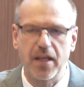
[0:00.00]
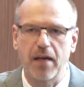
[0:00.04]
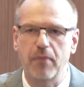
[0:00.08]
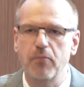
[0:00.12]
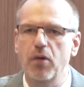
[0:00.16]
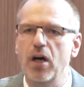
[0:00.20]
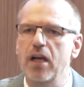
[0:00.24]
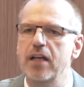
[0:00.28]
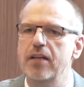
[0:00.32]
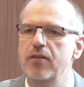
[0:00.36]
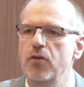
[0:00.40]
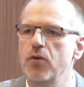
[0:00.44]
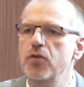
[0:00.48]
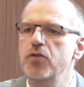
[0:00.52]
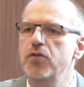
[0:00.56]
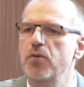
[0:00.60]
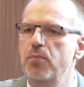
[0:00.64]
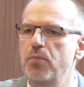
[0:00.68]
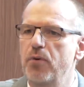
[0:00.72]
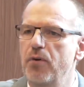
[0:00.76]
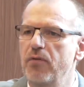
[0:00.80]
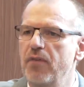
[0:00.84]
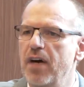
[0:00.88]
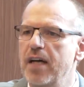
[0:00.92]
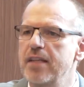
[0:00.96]
But it
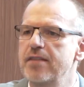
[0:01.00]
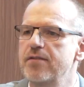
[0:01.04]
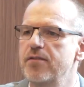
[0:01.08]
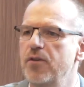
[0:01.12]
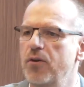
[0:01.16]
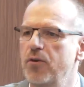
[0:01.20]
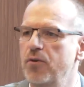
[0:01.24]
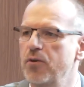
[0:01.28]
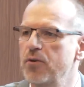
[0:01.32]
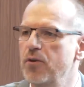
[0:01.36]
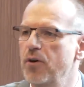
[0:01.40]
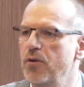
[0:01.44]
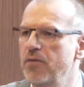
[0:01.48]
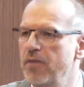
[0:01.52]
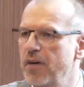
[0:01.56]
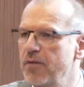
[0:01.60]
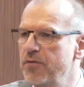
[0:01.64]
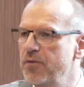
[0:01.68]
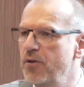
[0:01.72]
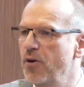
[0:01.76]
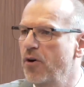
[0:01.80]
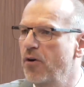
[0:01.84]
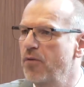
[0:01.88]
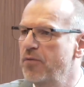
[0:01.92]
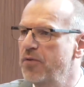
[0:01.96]
also provides you a good
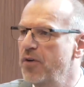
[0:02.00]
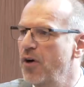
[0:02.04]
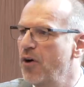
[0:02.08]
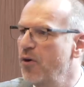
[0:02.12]
overview of